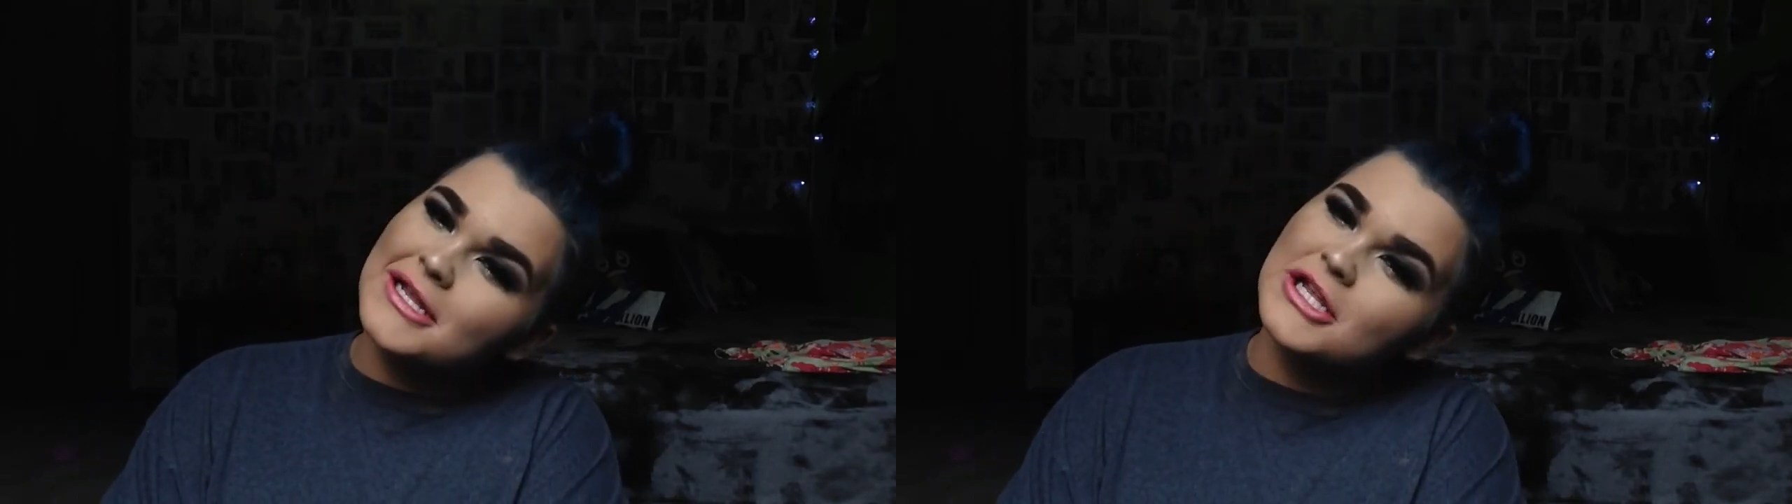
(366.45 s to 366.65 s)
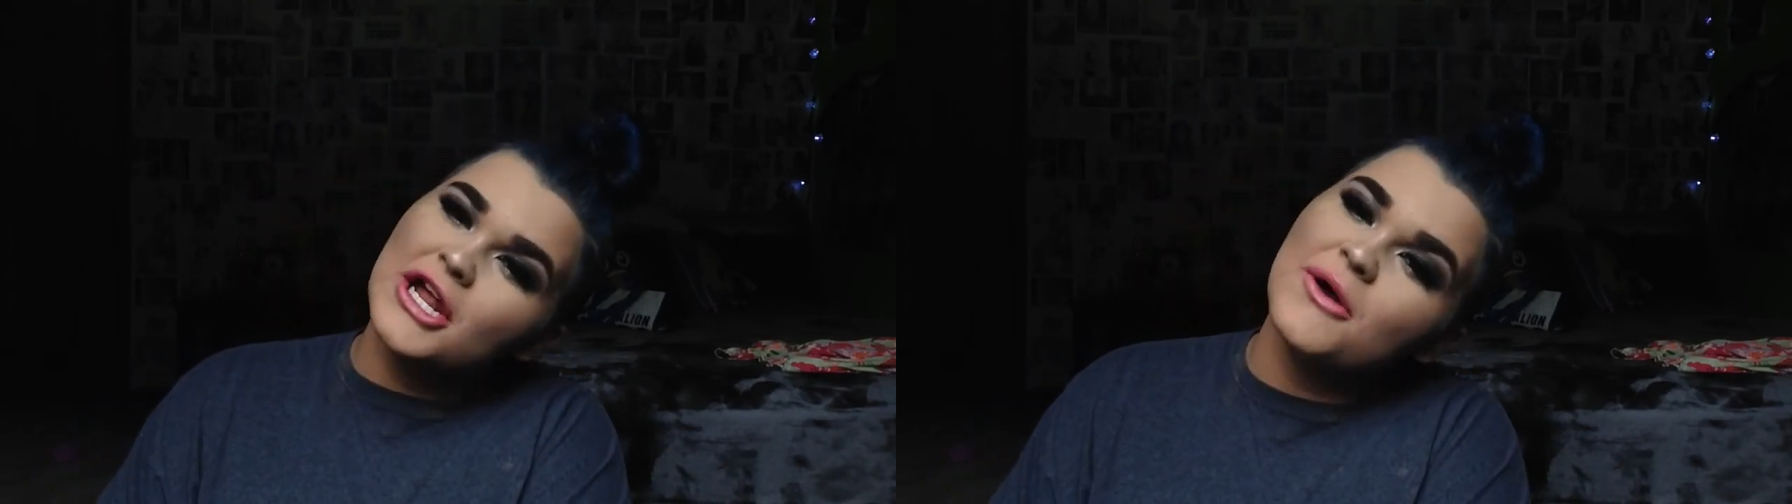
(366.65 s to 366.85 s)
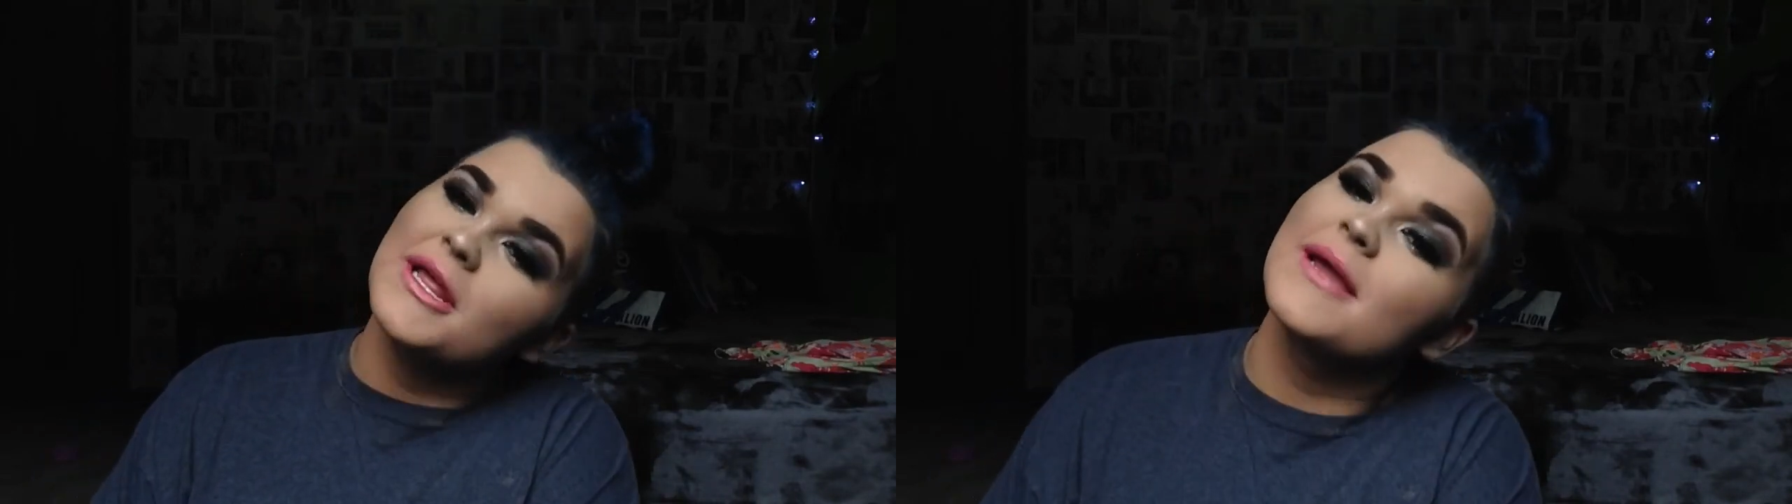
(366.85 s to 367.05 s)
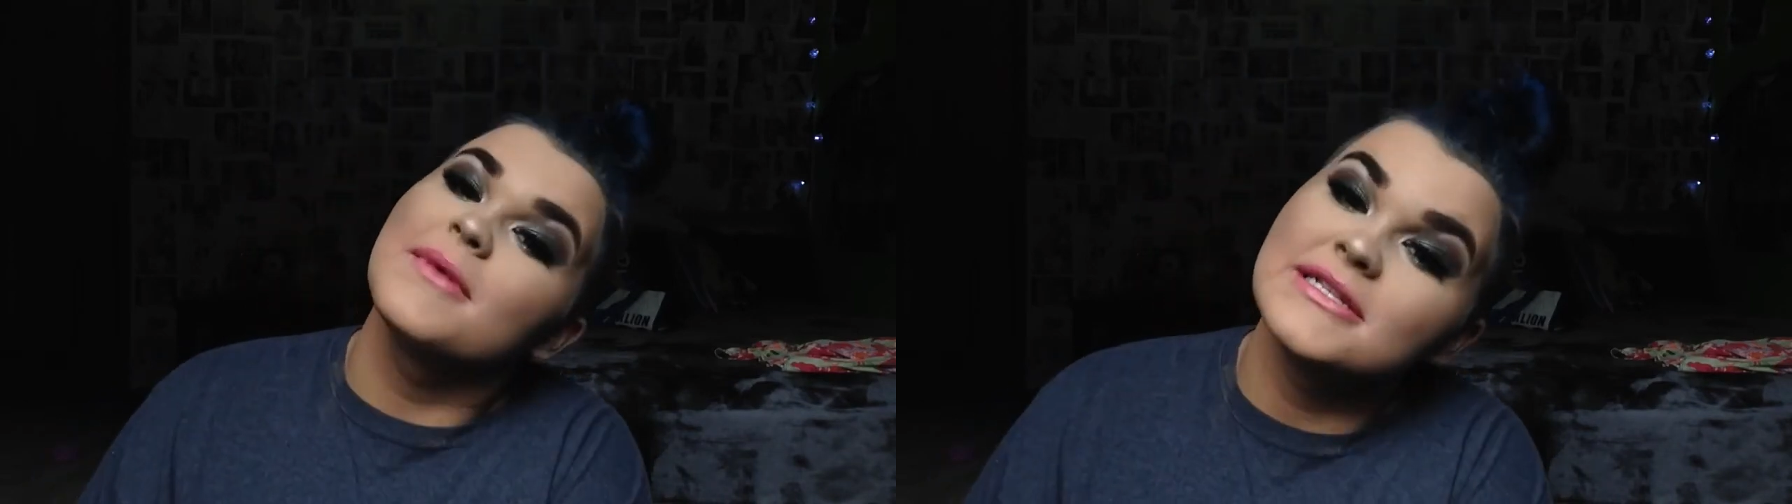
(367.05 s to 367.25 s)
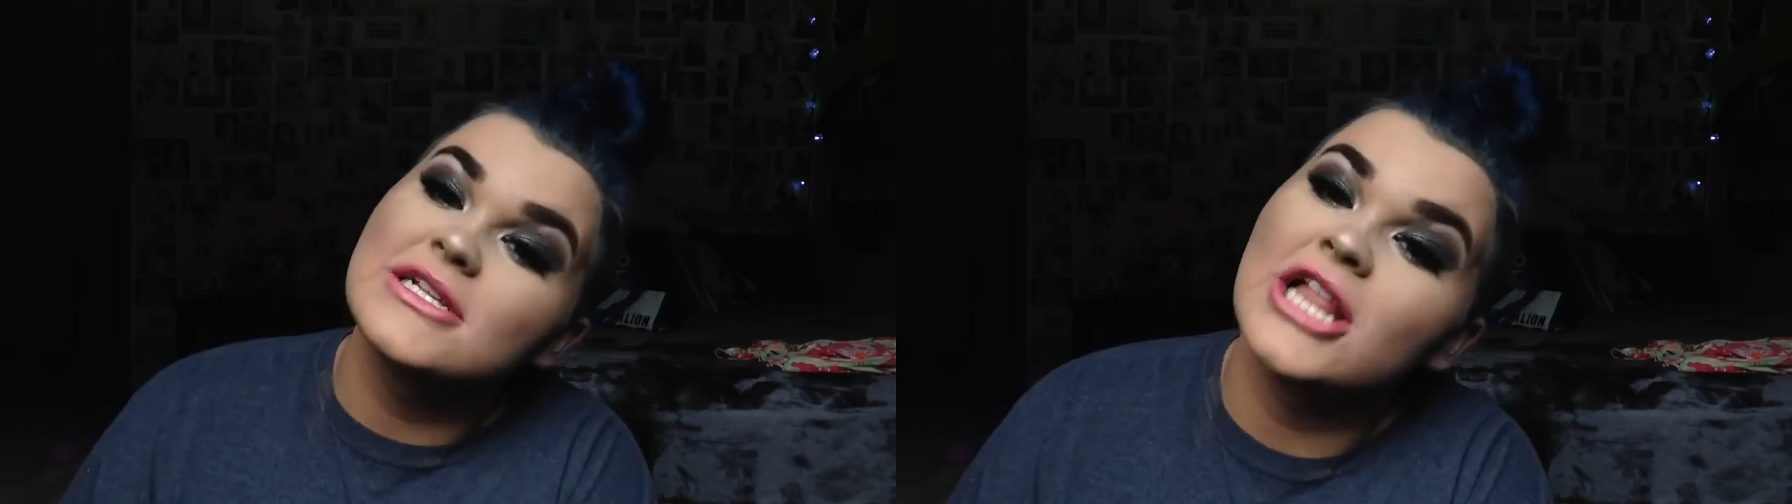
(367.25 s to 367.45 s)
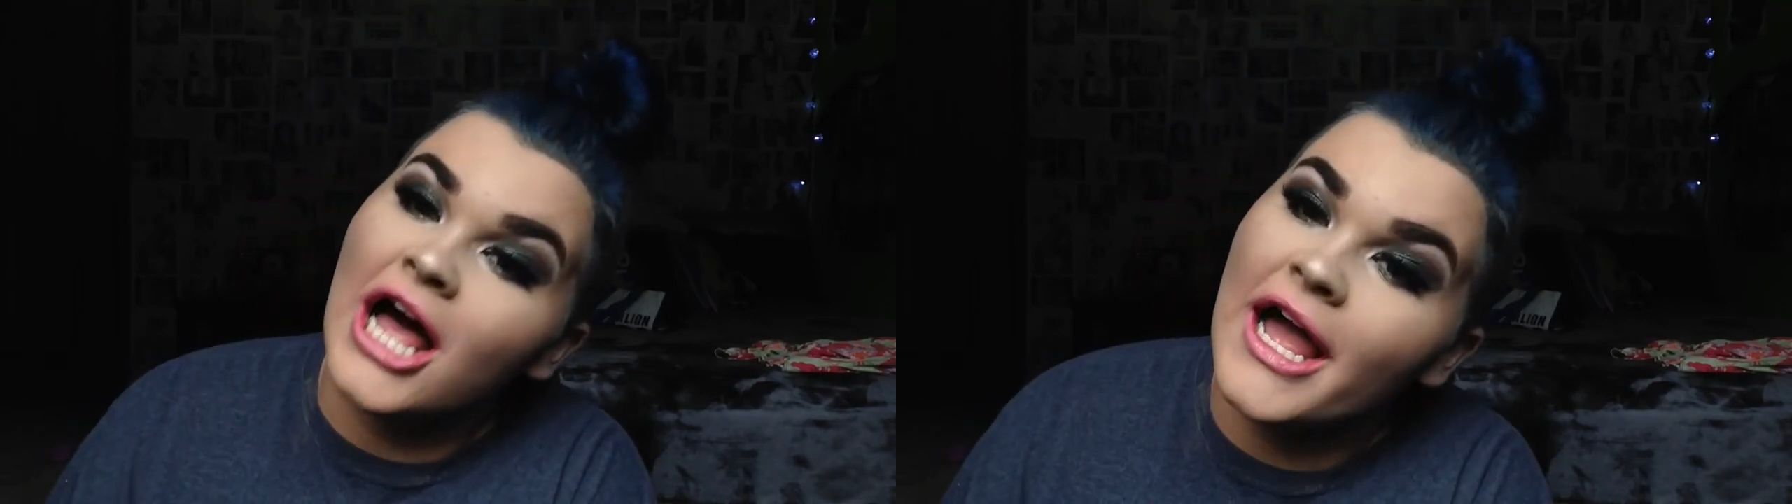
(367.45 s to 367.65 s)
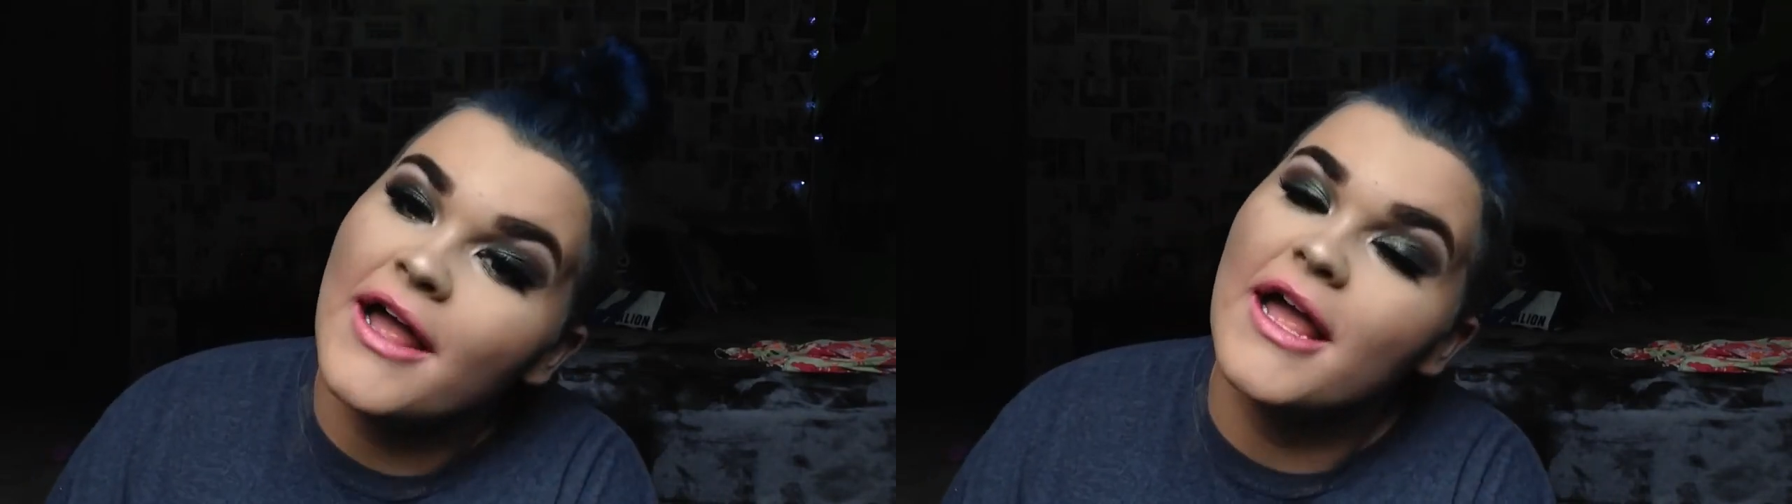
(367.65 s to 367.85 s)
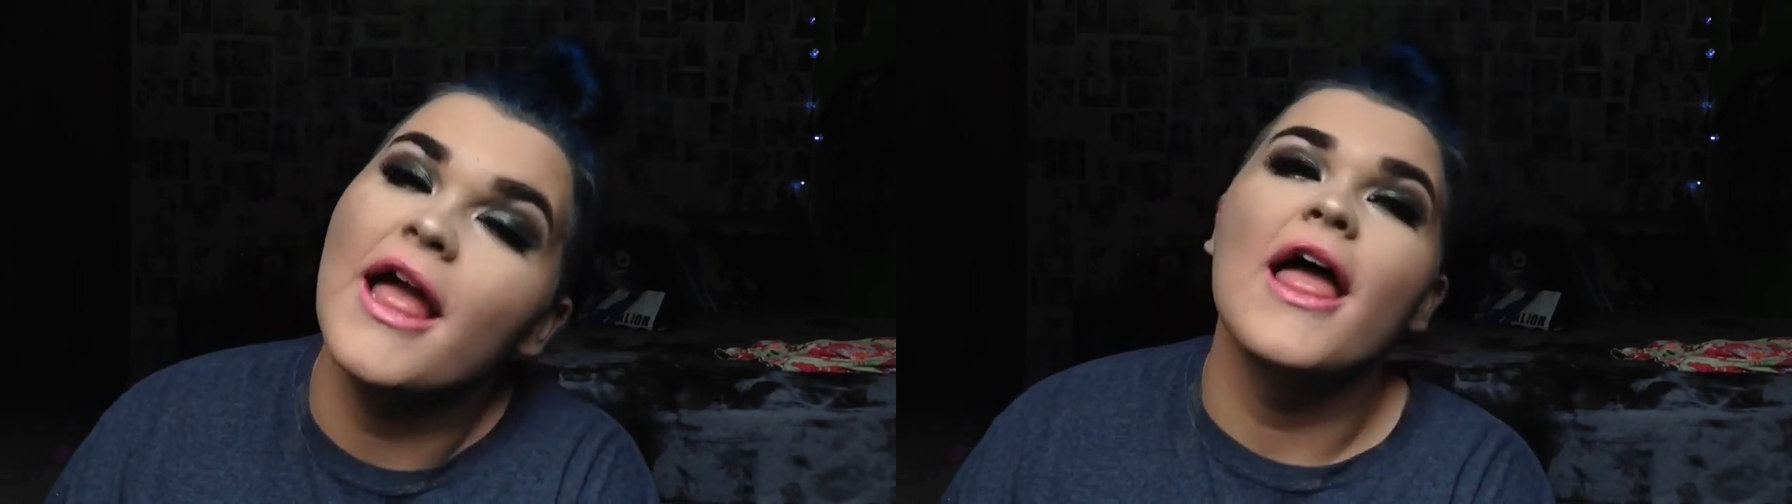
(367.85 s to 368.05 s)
And, you know, like, it means a lot.